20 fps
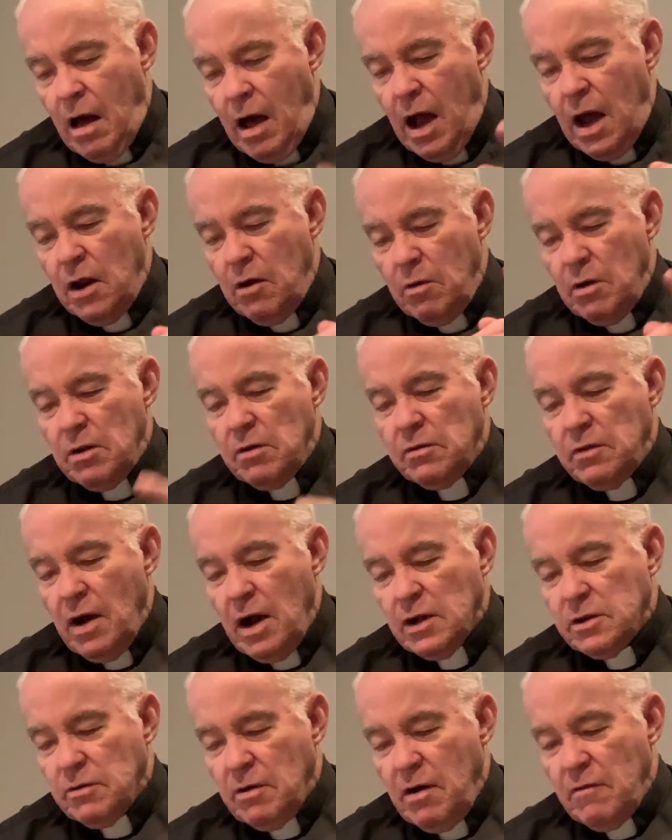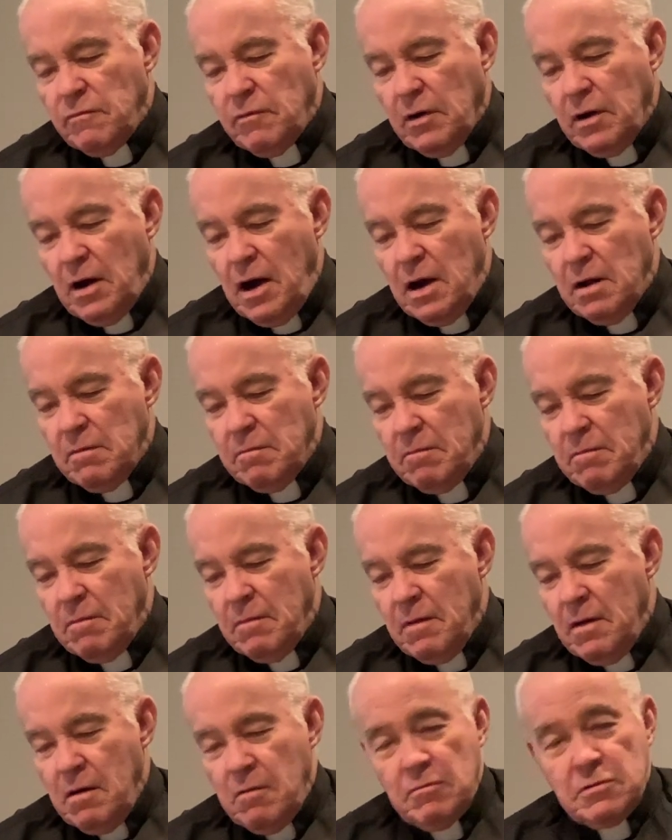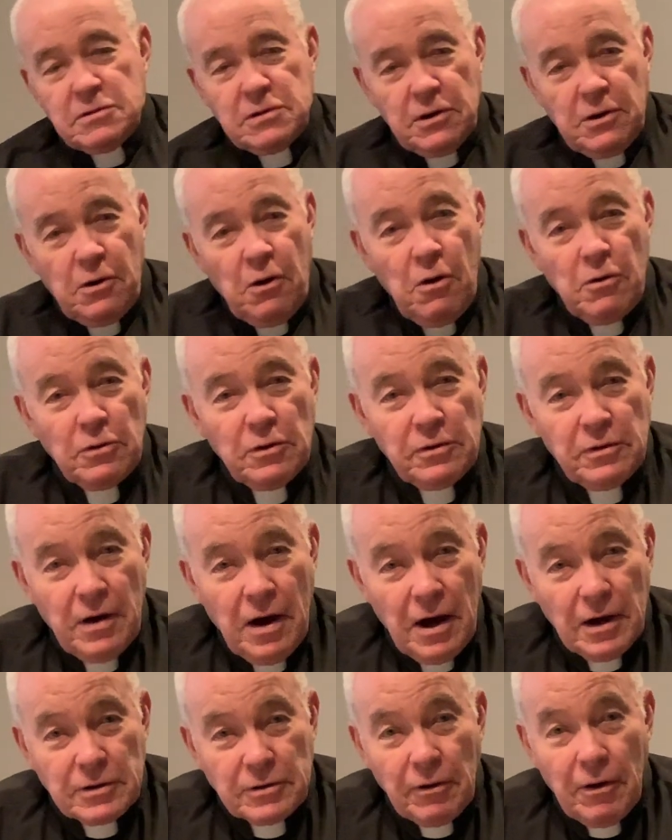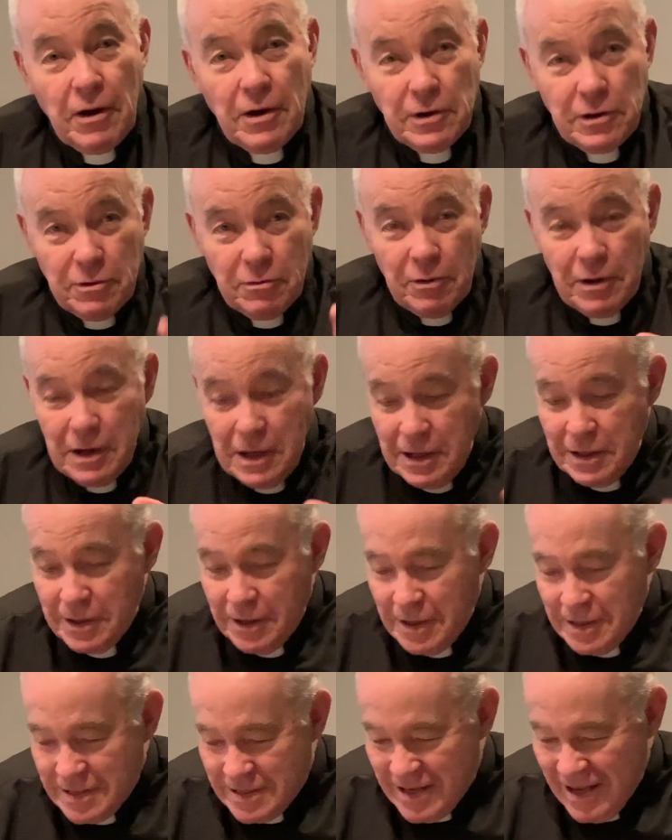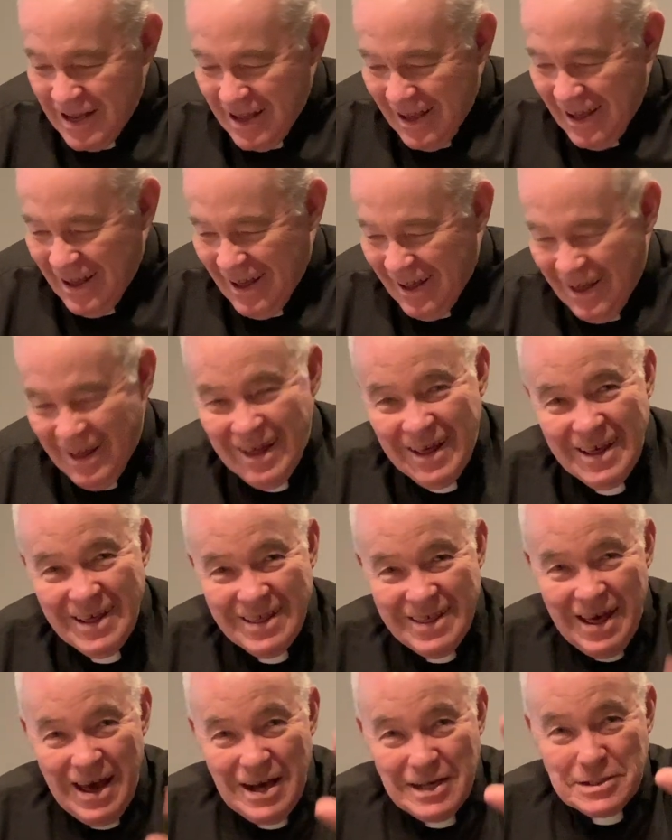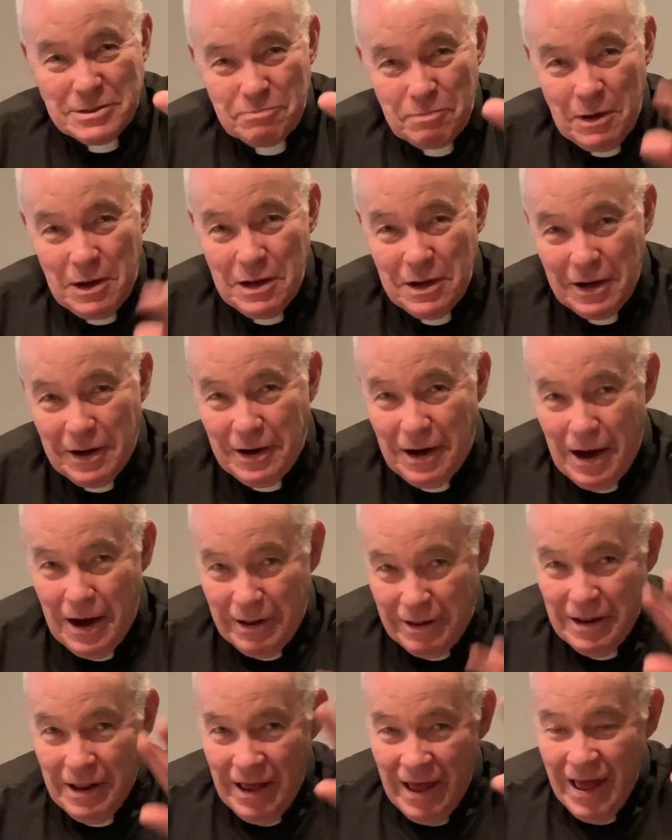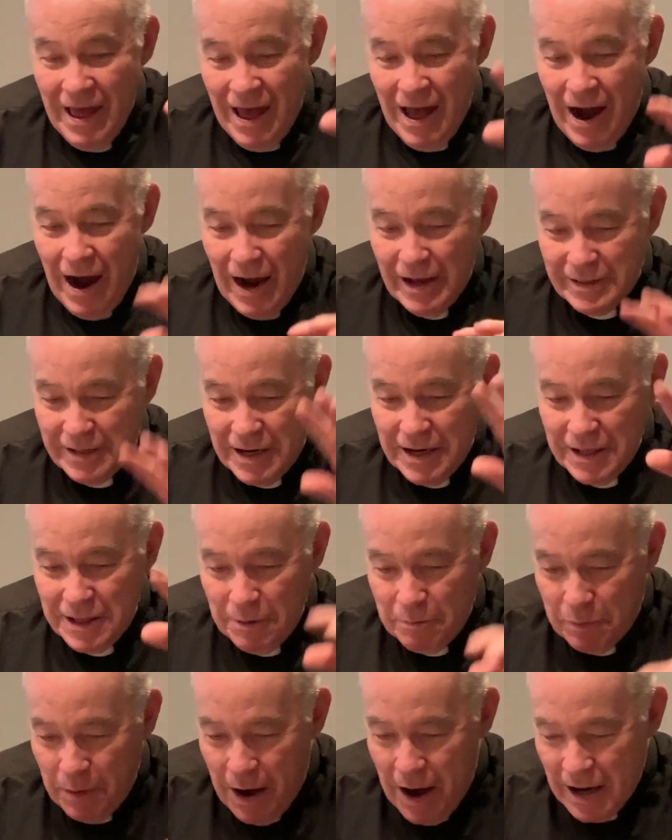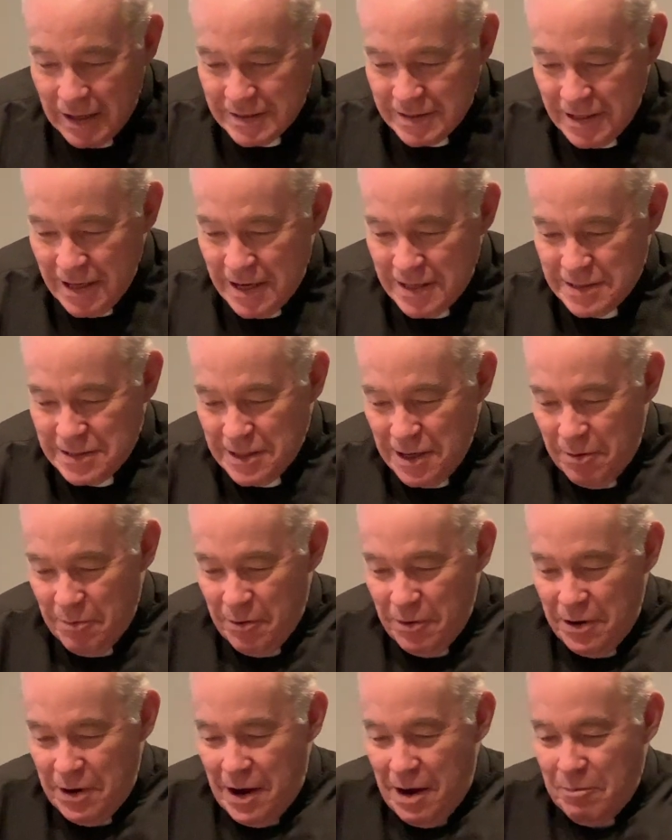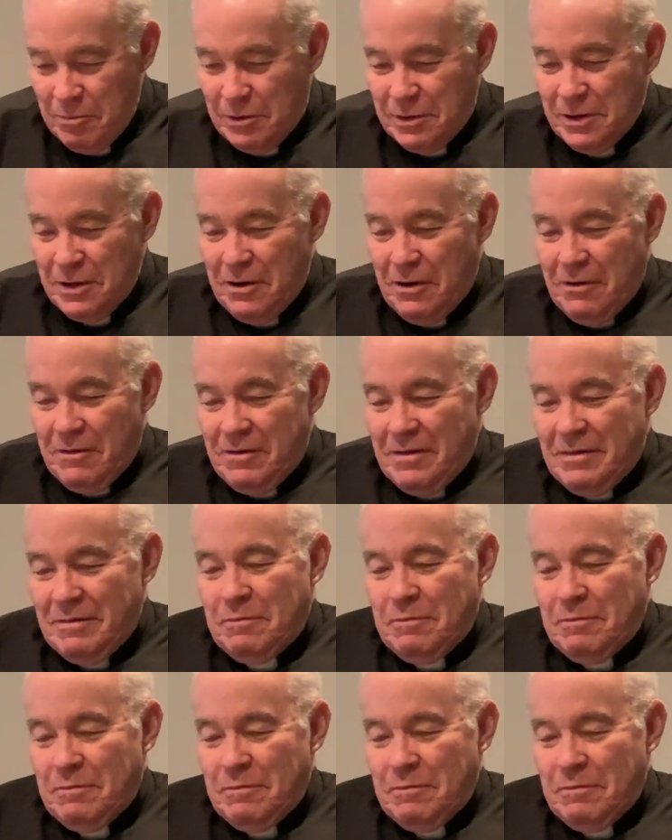I know what a doctor I forgot. It was a colon doctor, and you know what he does. Thanks be to God. I did it in the box last summer, and I'm clear.